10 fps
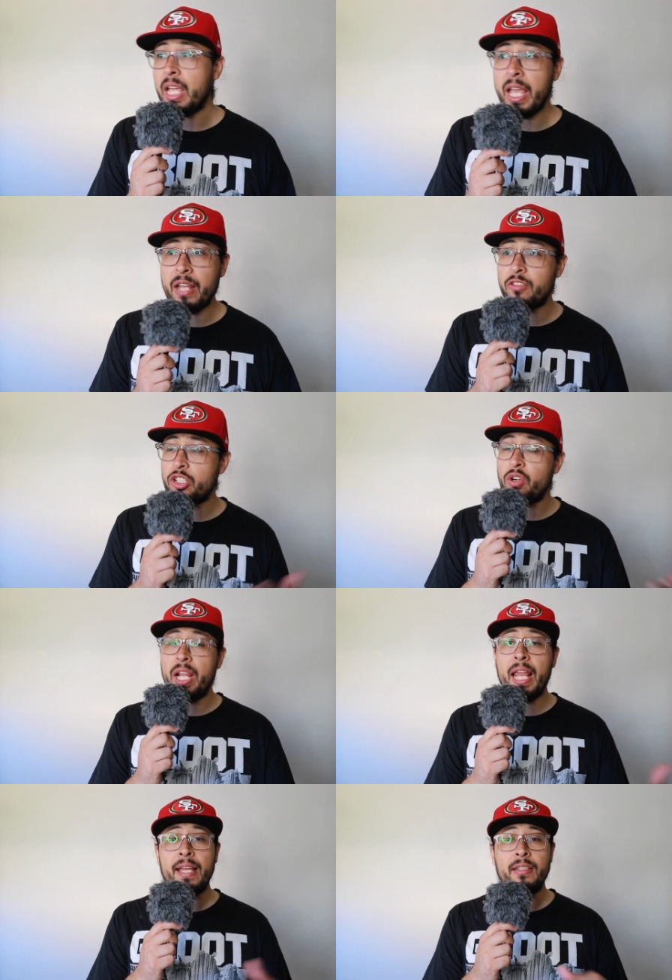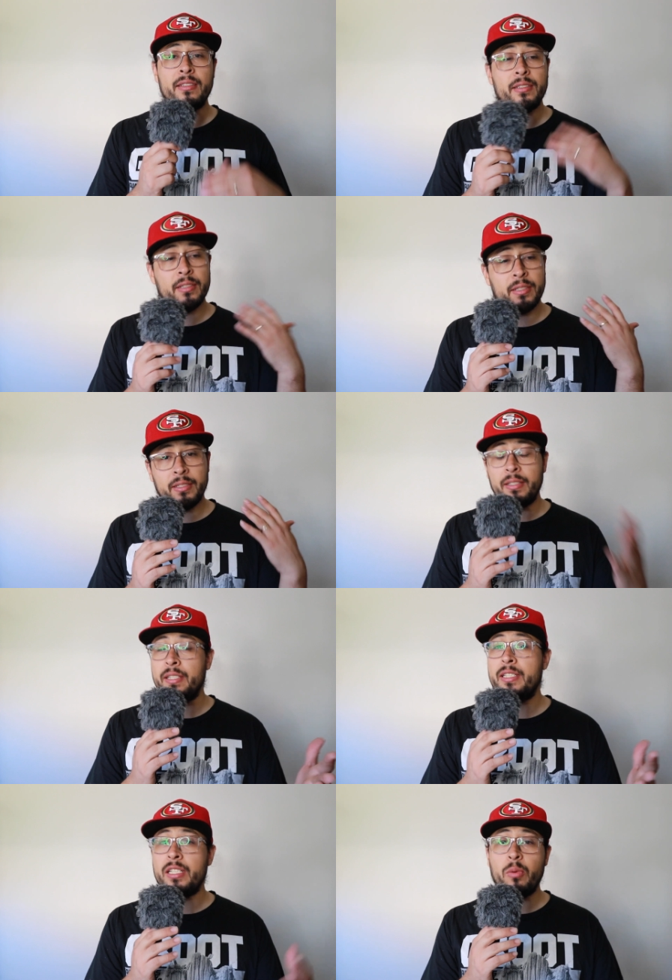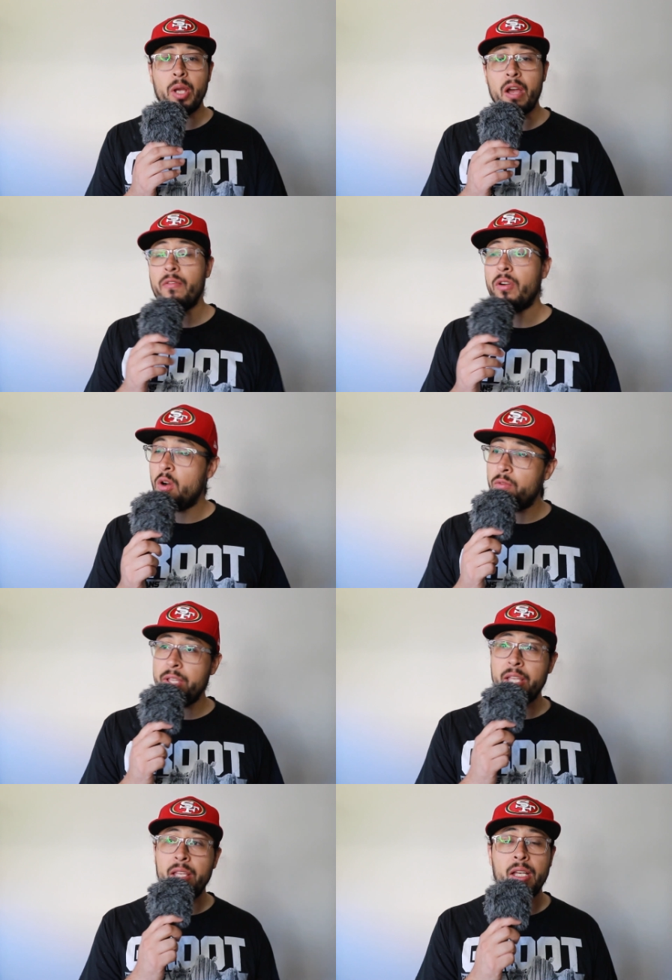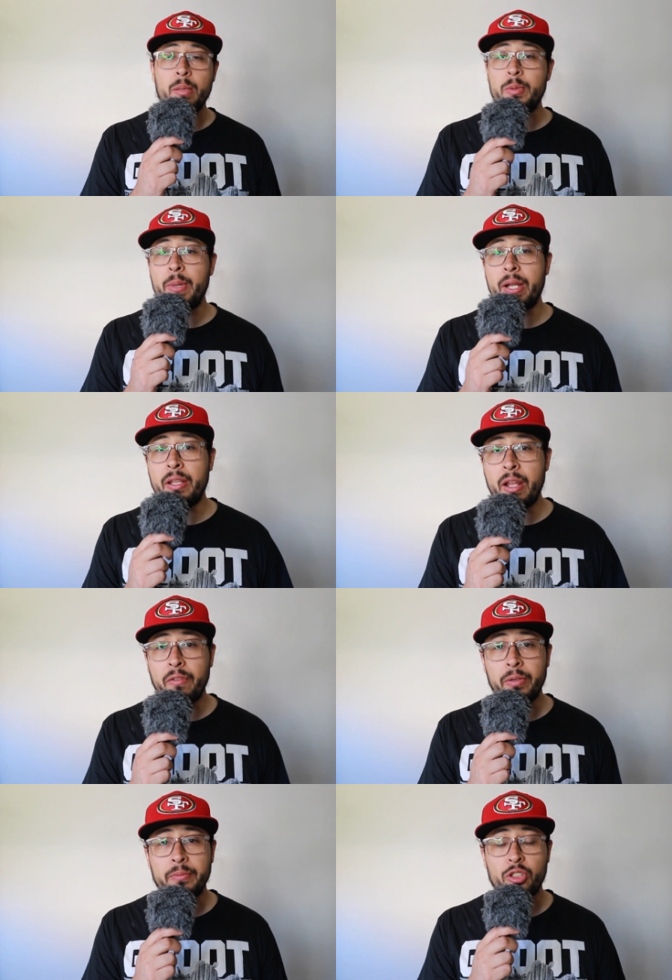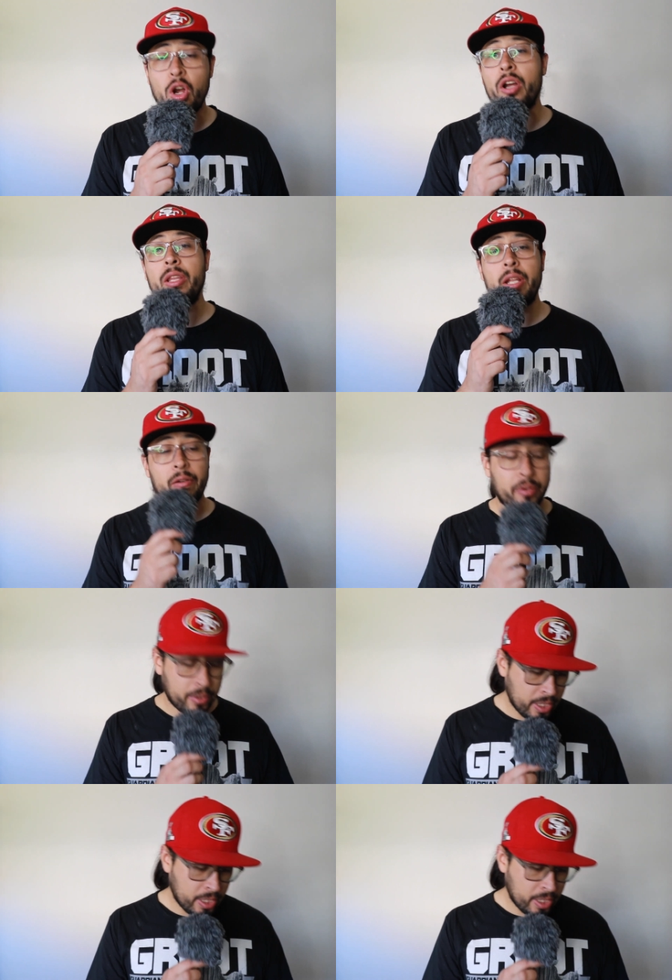And for Trey Lance, he's going to recover. Hope he comes better than ever, stronger than ever.